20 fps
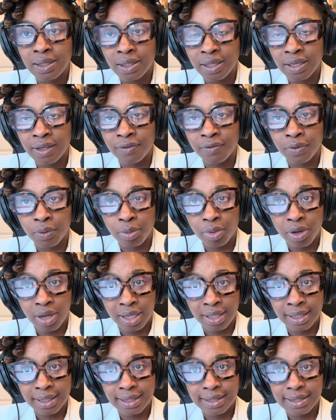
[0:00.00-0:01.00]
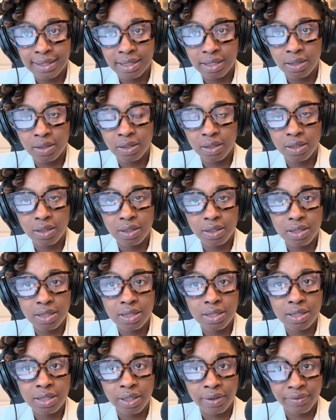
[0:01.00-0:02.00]
looking for products,
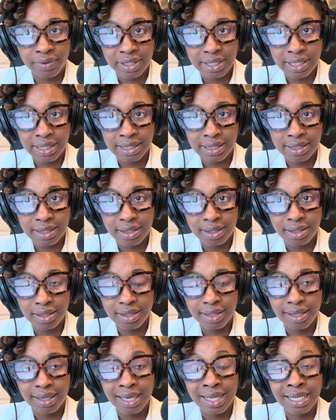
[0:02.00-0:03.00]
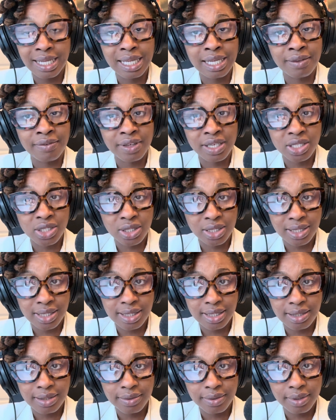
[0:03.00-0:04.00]
services, and
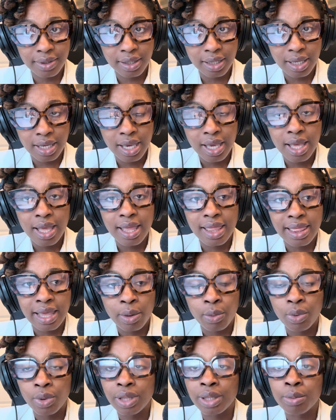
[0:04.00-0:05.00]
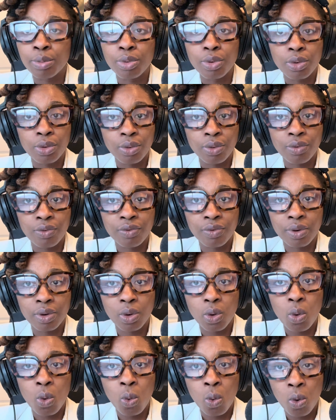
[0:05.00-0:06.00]
innovations that will improve
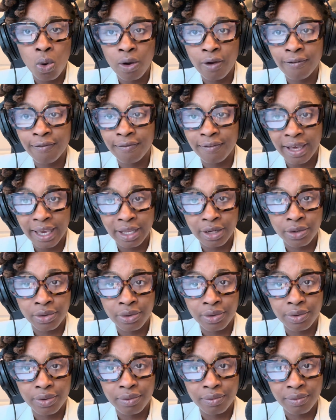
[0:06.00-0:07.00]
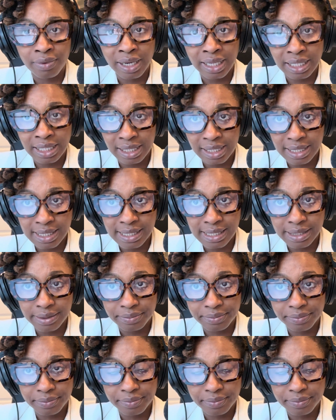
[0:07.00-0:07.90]
warfighter readiness.